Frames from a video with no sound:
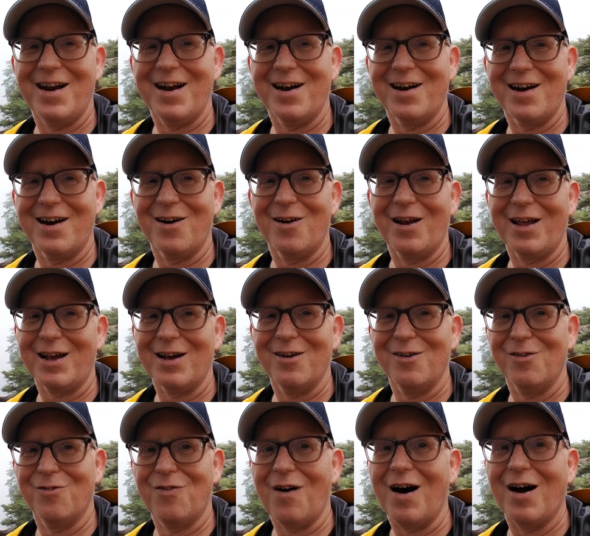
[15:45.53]
I'm at my
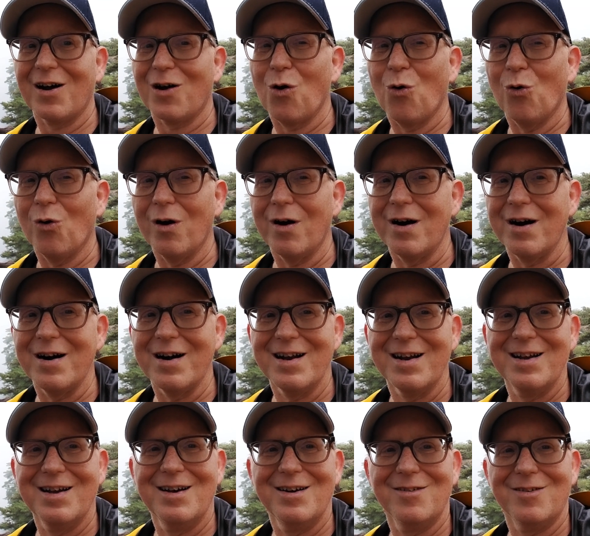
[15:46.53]
last, I think, pretty much
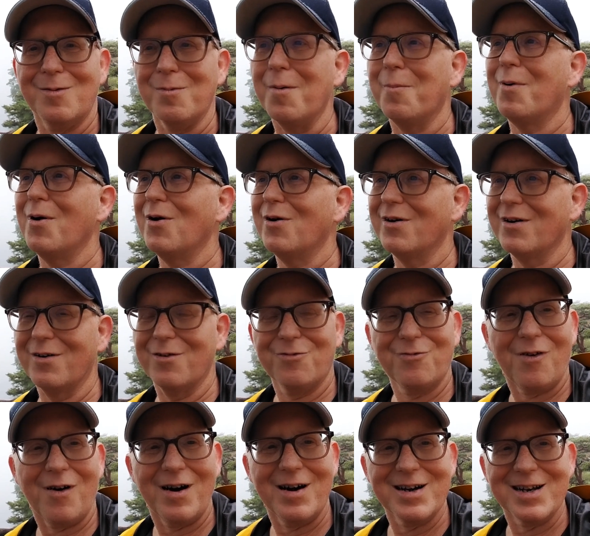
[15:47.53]
my stop
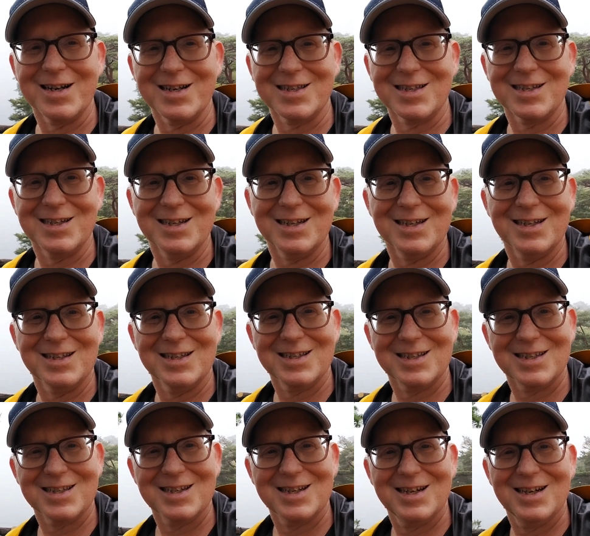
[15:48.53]
in the Bay
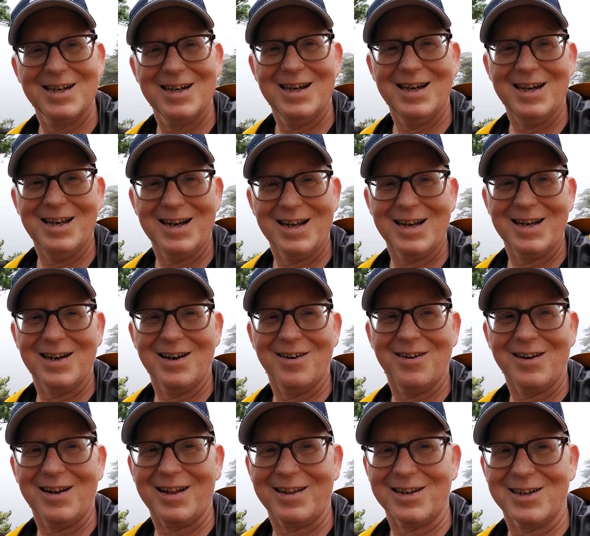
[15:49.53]
Area before
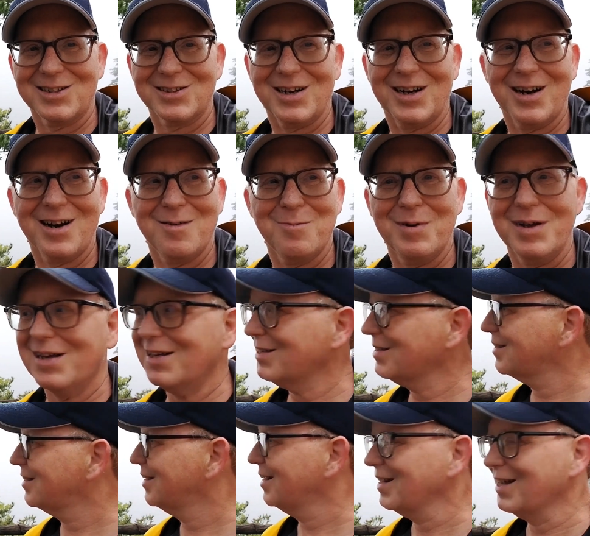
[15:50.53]
I head back to
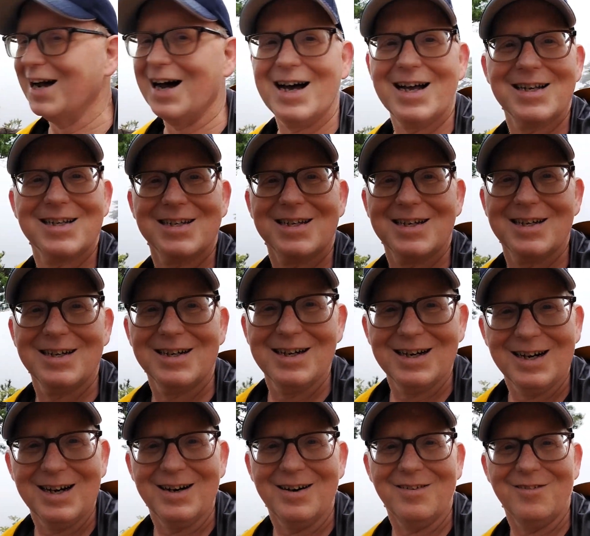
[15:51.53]
Sendai. I'm in an area
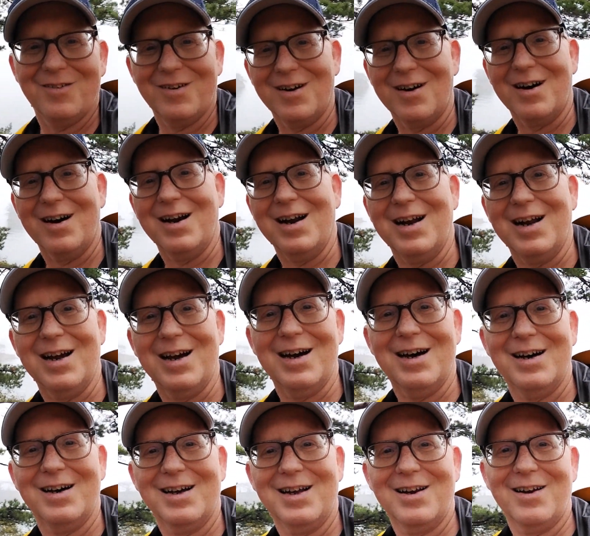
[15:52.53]
on a little
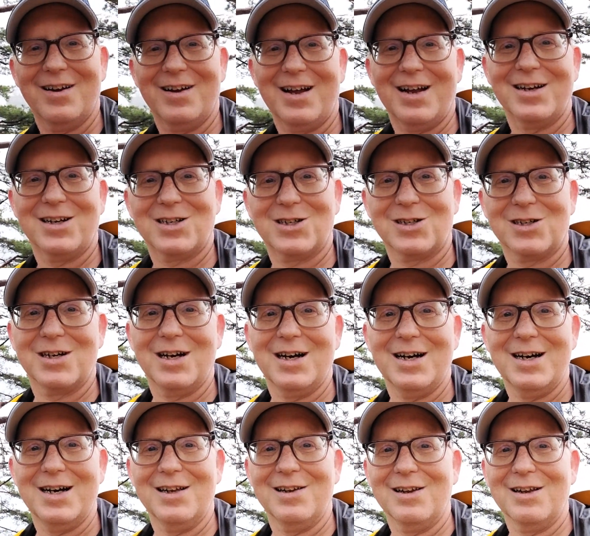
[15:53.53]
islandette called
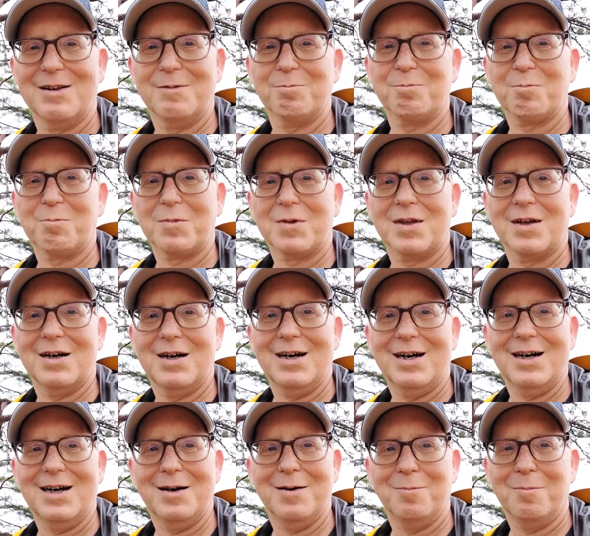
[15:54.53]
Orsium, I believe is the
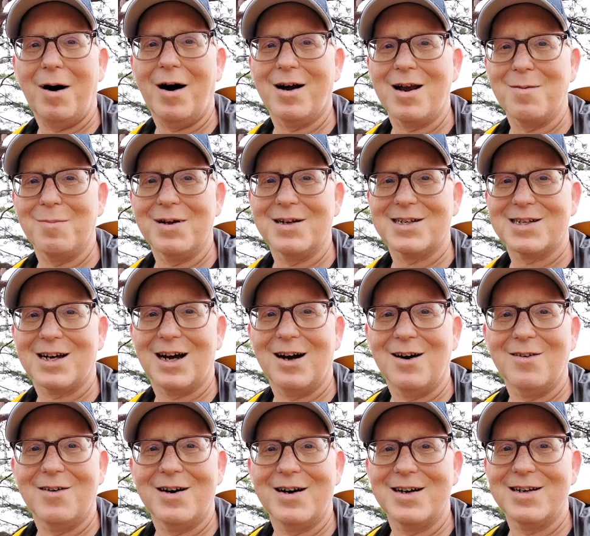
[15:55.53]
name, and
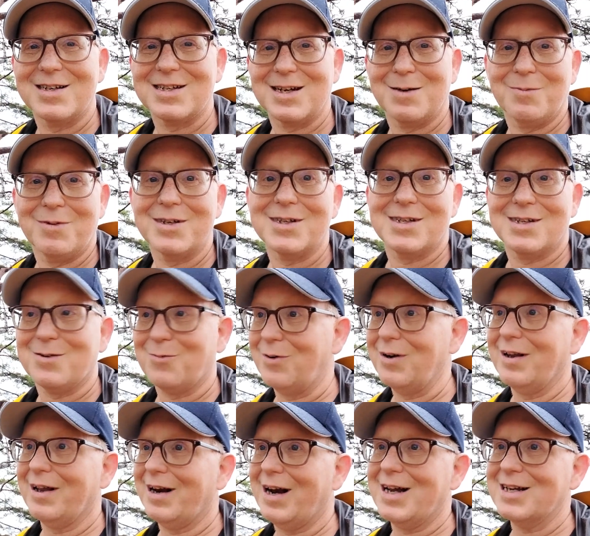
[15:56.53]
there's a little bit of shrines
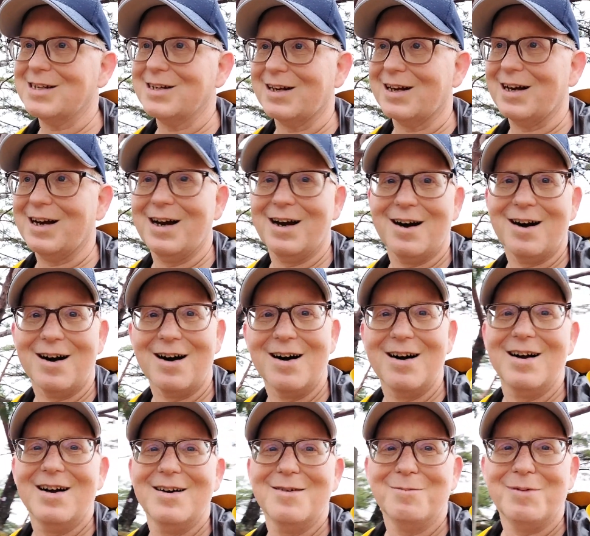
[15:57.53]
and temples, very
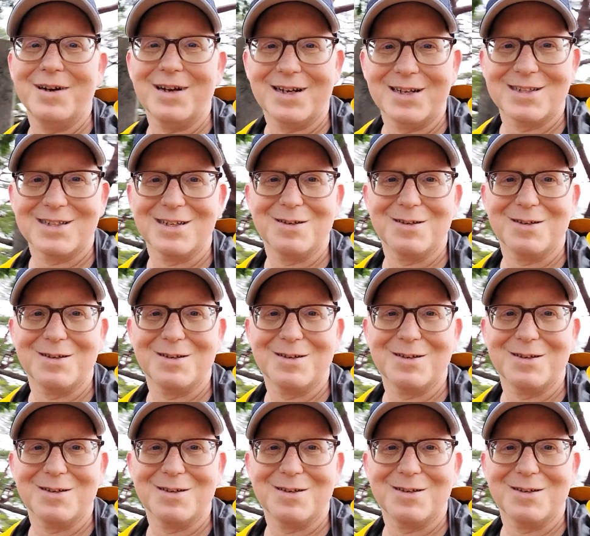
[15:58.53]
small ones on here.